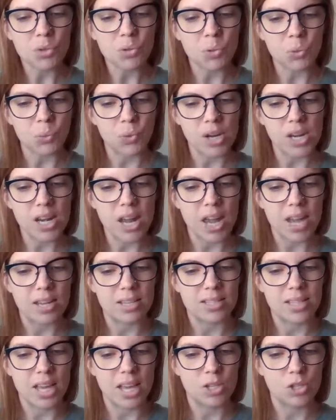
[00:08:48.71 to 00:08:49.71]
3
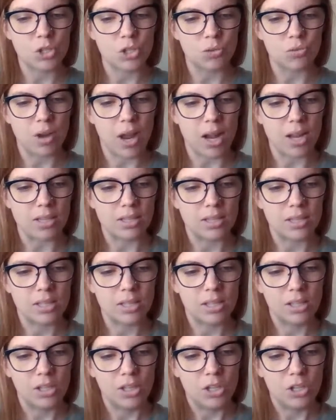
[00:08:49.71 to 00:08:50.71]
days and 2 nights.
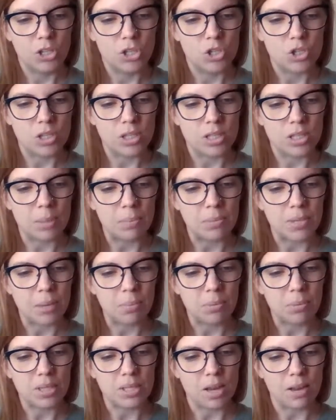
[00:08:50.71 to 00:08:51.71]
She zipped
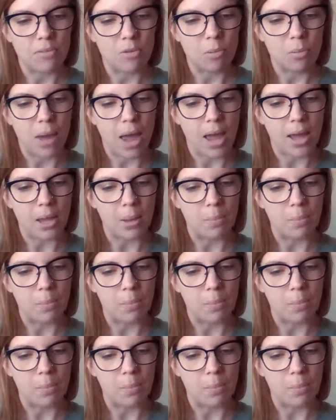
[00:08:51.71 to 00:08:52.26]
up the duffel bag